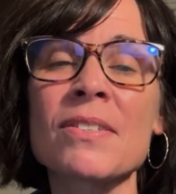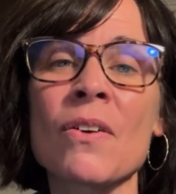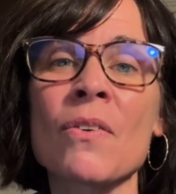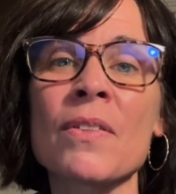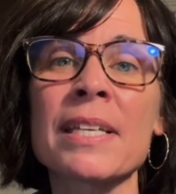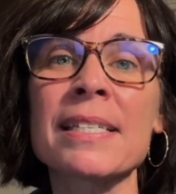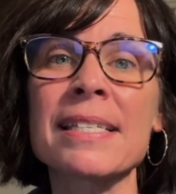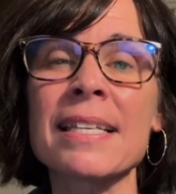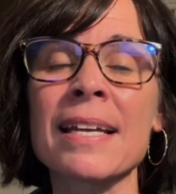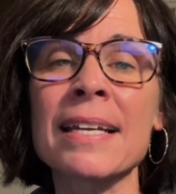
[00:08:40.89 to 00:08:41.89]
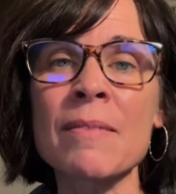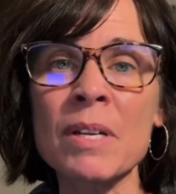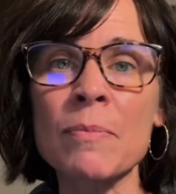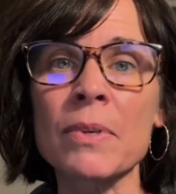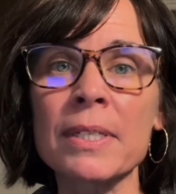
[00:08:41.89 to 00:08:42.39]
So this
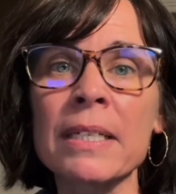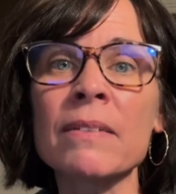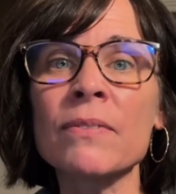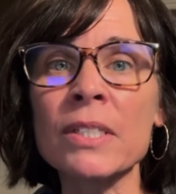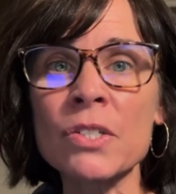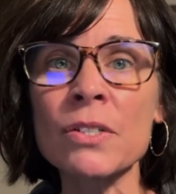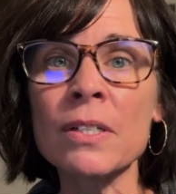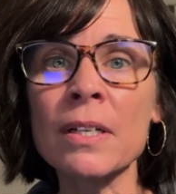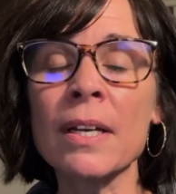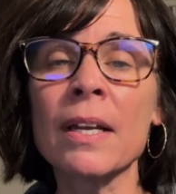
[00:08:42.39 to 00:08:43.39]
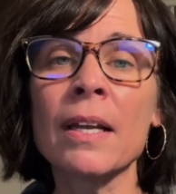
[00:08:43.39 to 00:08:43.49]
dynamic booking feature,